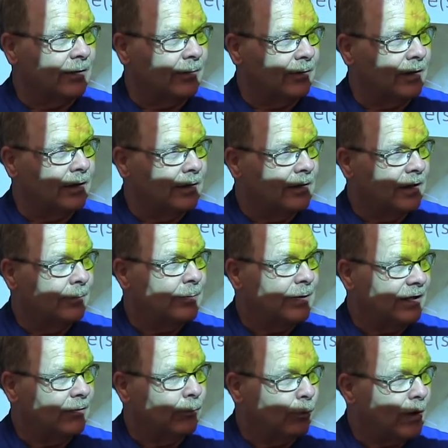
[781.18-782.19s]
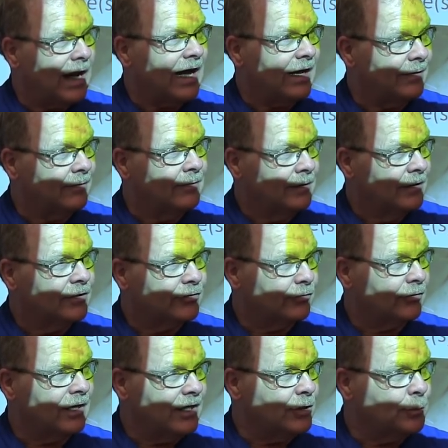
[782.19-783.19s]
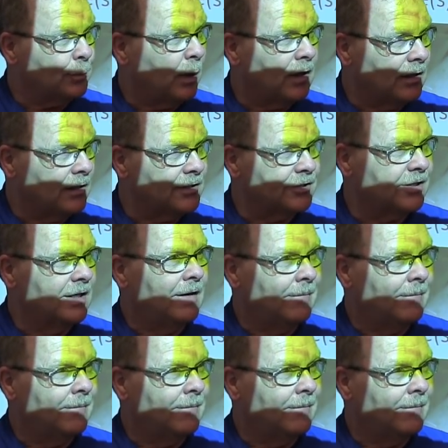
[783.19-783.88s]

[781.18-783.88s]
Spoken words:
a big, bright, strange pulse.